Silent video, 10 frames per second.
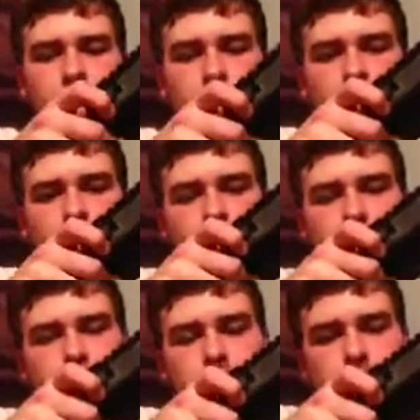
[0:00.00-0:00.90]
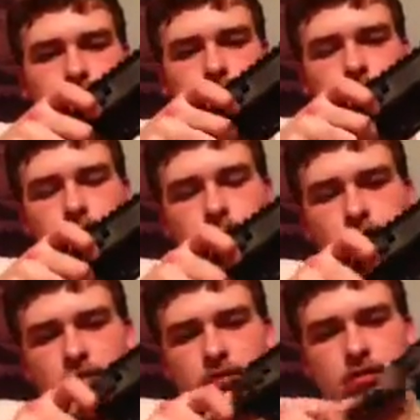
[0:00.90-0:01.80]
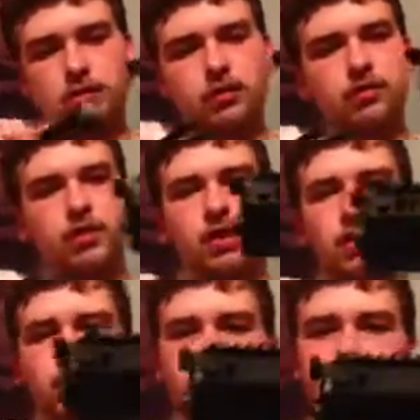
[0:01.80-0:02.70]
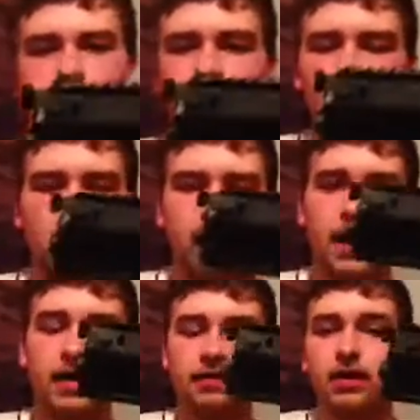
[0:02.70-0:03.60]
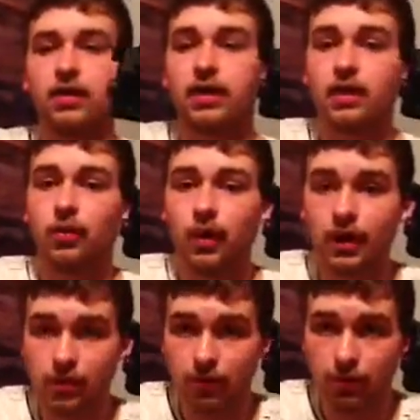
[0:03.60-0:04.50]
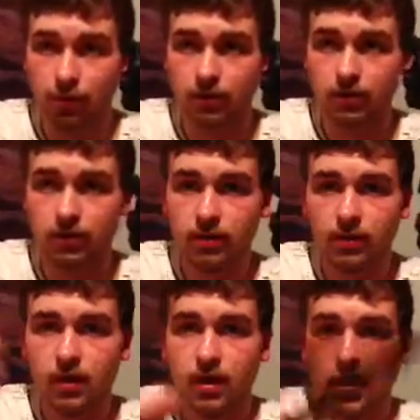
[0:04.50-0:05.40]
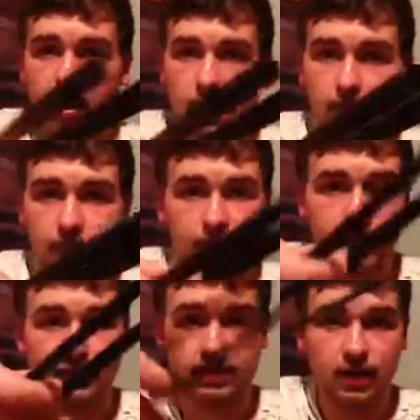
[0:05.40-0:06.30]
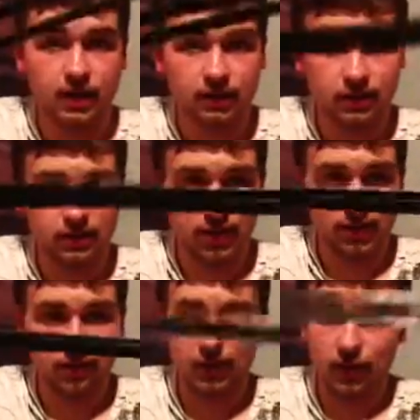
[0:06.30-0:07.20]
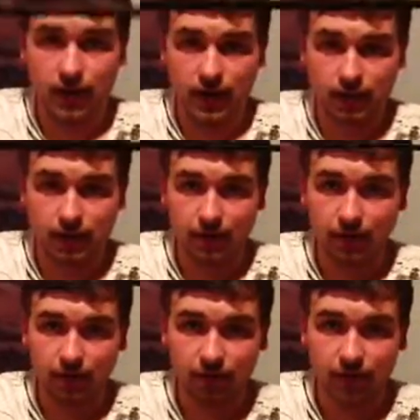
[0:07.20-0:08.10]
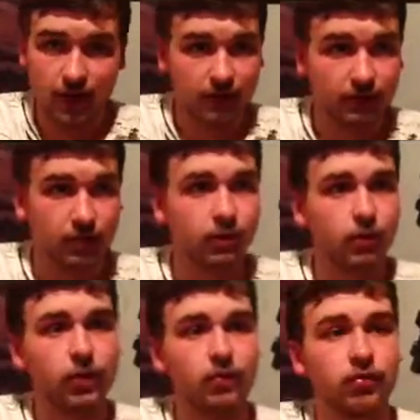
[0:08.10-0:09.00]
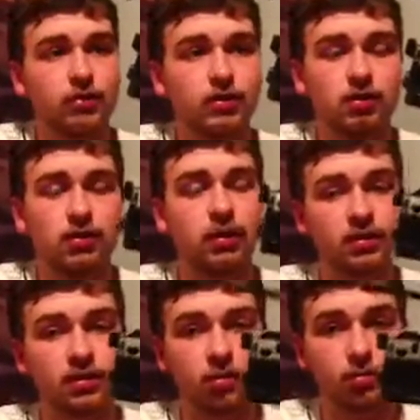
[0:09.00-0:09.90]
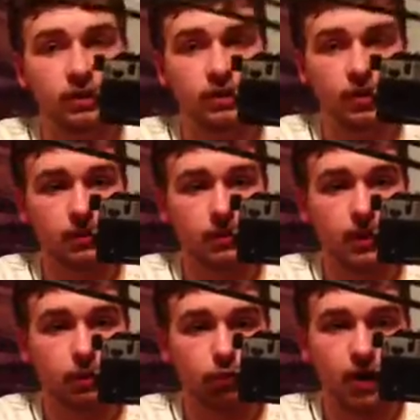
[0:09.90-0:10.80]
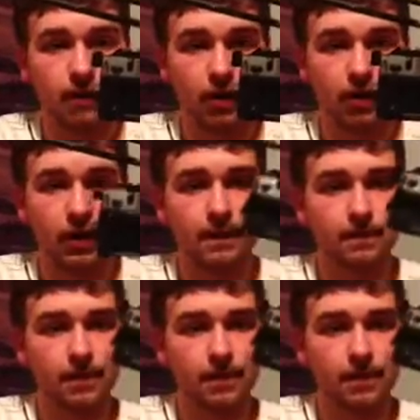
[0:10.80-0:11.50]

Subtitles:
rail. You can remove that. I have no idea why you would want to. But this does, in fact, fit on an MP5K, so if for whatever reason you can soup this up to be a primary